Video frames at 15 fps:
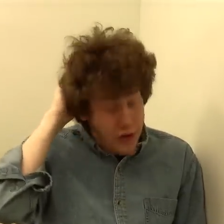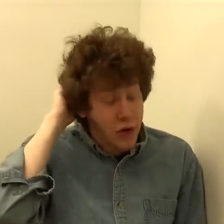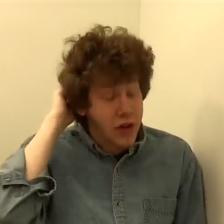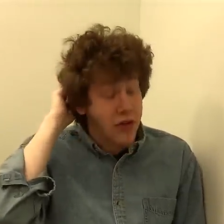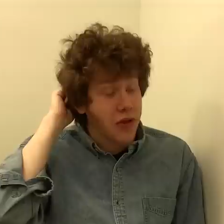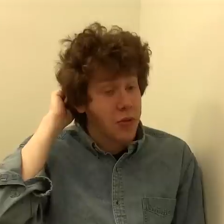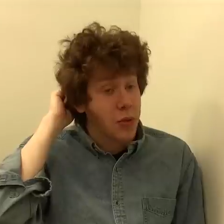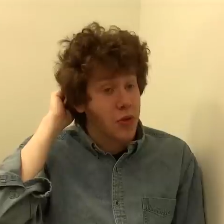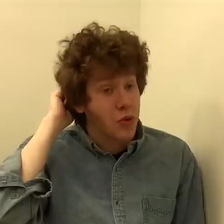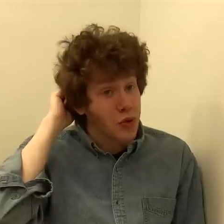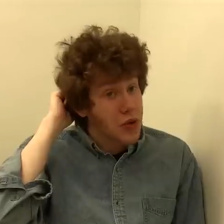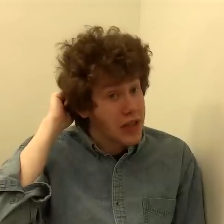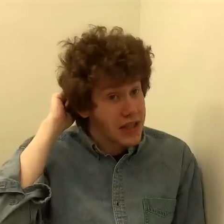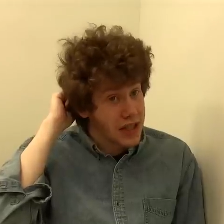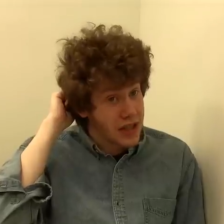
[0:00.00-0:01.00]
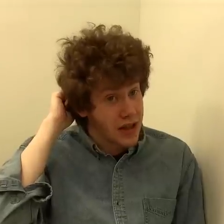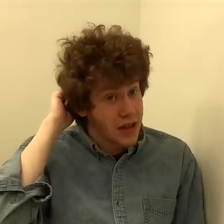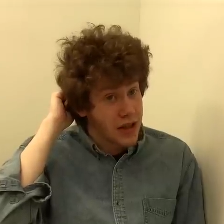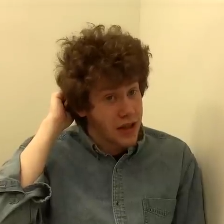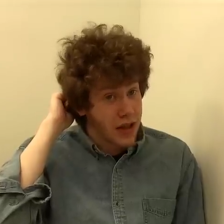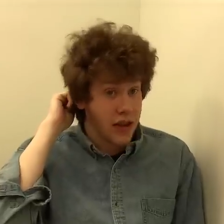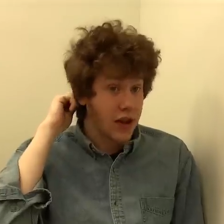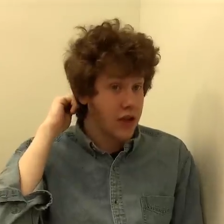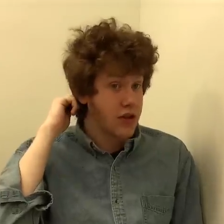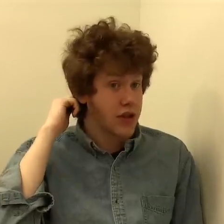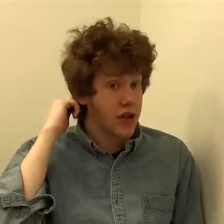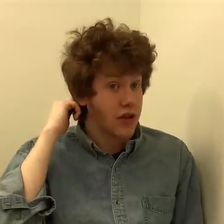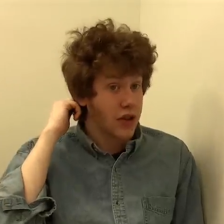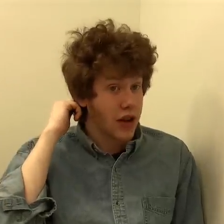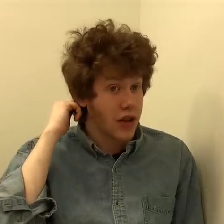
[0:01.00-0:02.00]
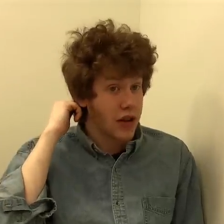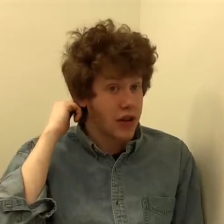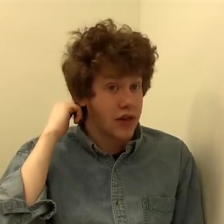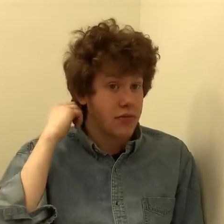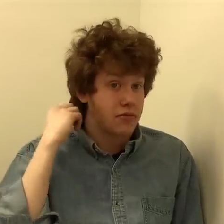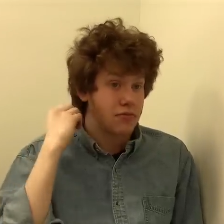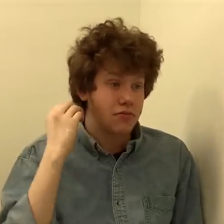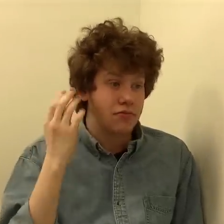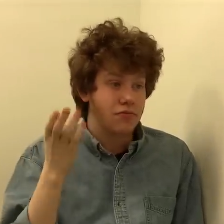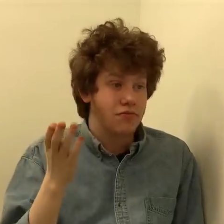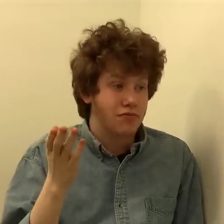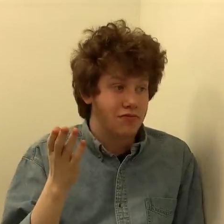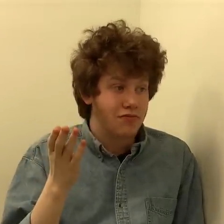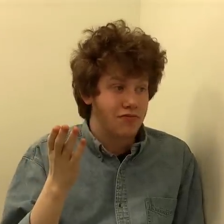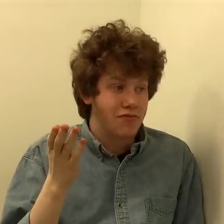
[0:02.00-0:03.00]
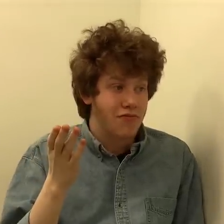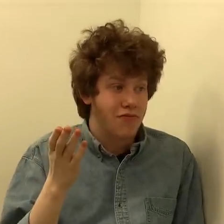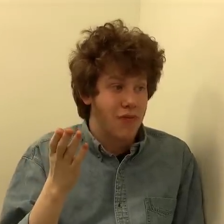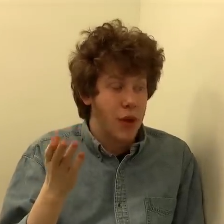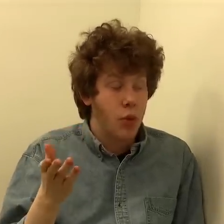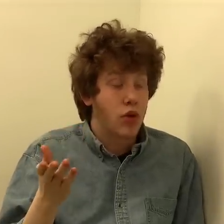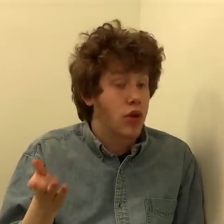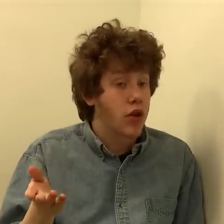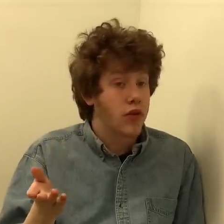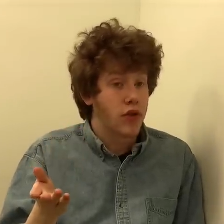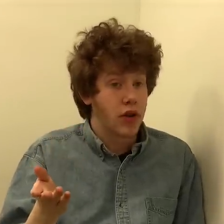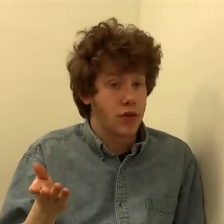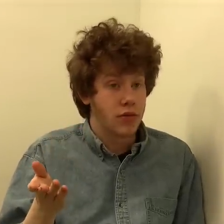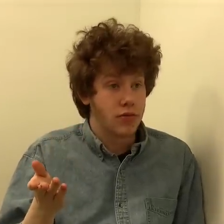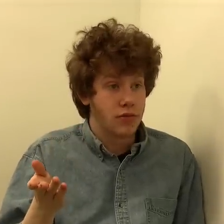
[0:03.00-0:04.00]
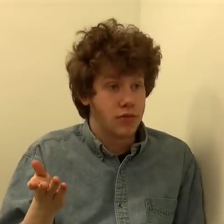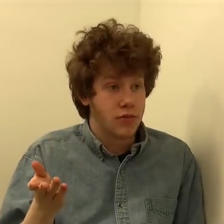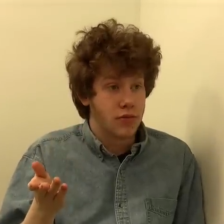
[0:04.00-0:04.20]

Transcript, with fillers: if you don't give them a reason to think you're a serial killer, they won't look for you.